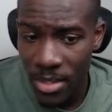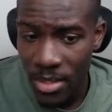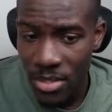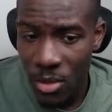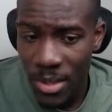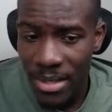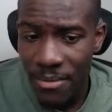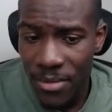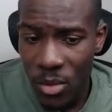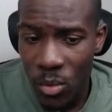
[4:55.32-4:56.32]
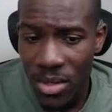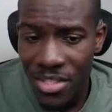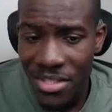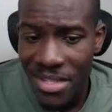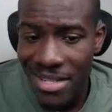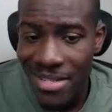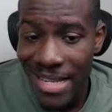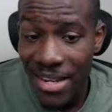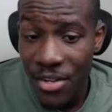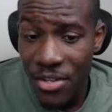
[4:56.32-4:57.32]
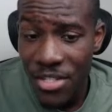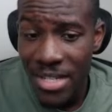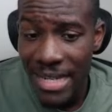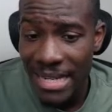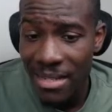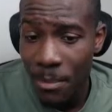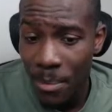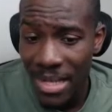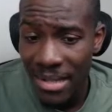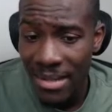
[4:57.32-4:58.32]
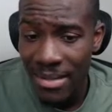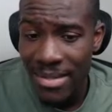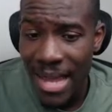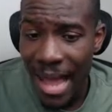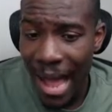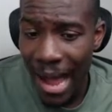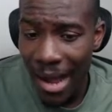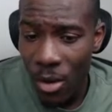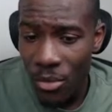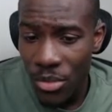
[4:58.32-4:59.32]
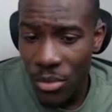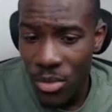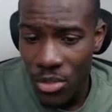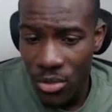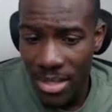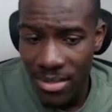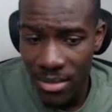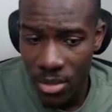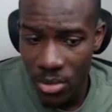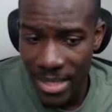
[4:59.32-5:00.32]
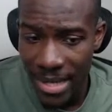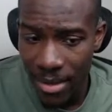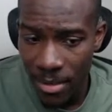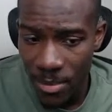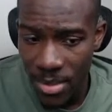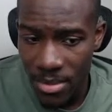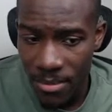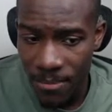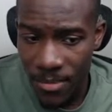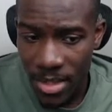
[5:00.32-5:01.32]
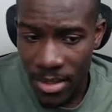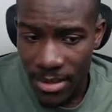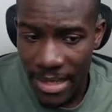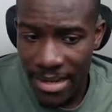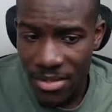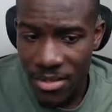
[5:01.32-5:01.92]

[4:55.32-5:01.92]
So if the question is energy independence, how do you address those gaps? The answer,